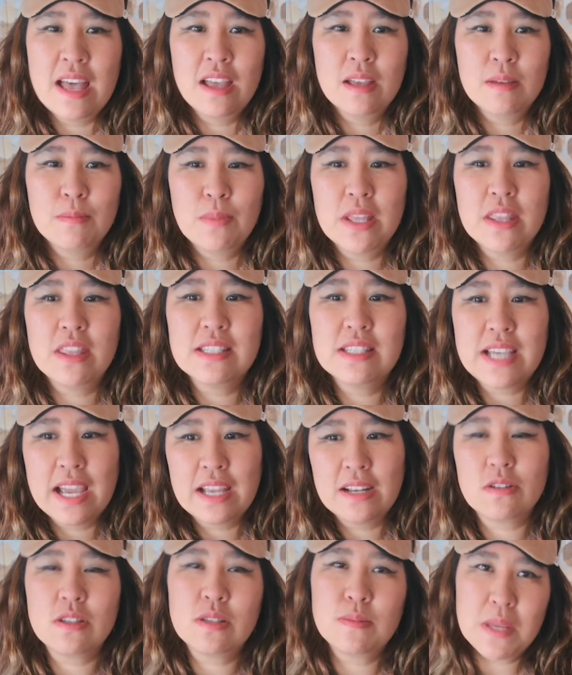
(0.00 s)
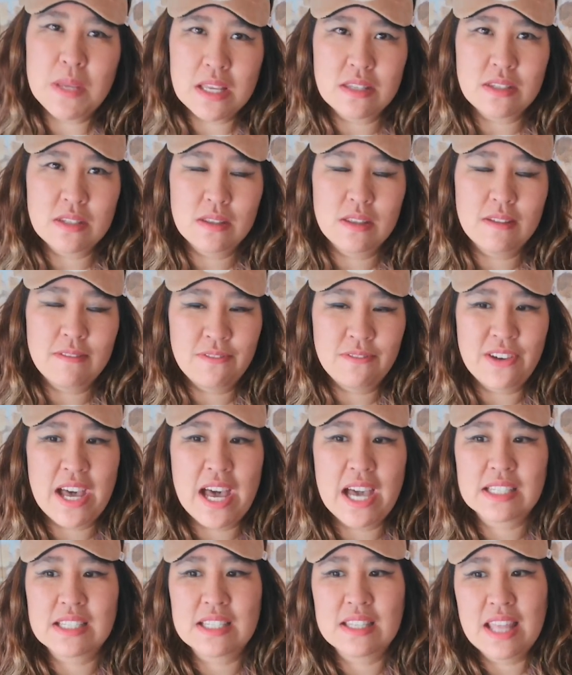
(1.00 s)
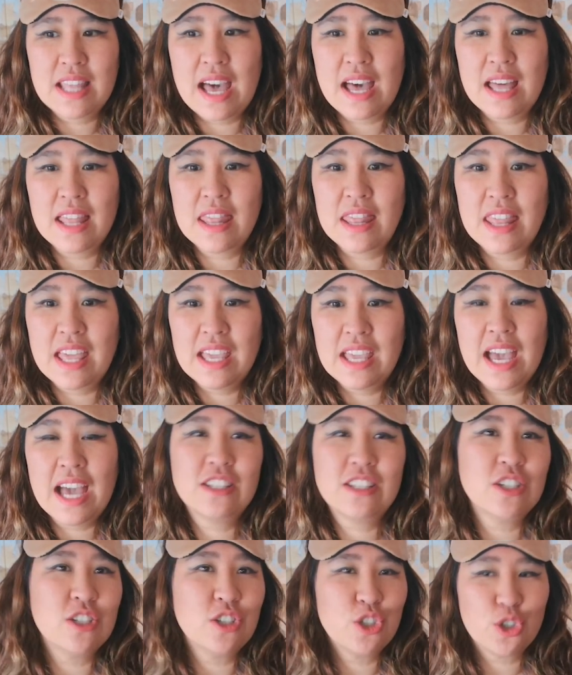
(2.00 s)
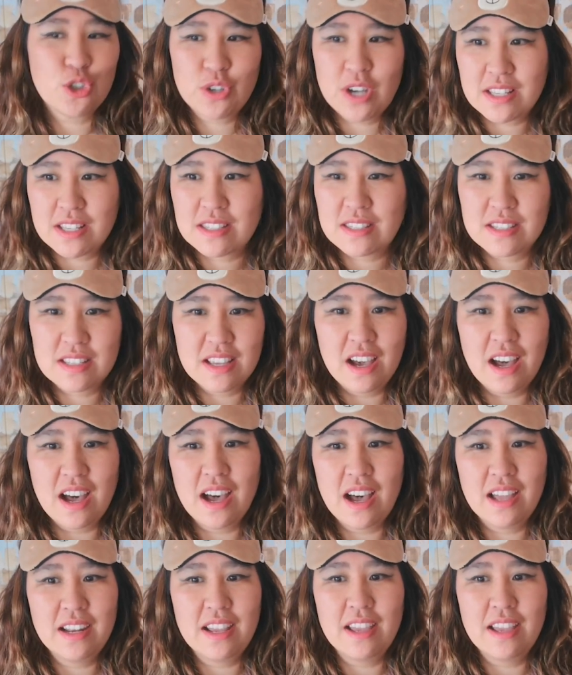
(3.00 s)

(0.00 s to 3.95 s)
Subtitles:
but the title speaks to the fact that they had to trust God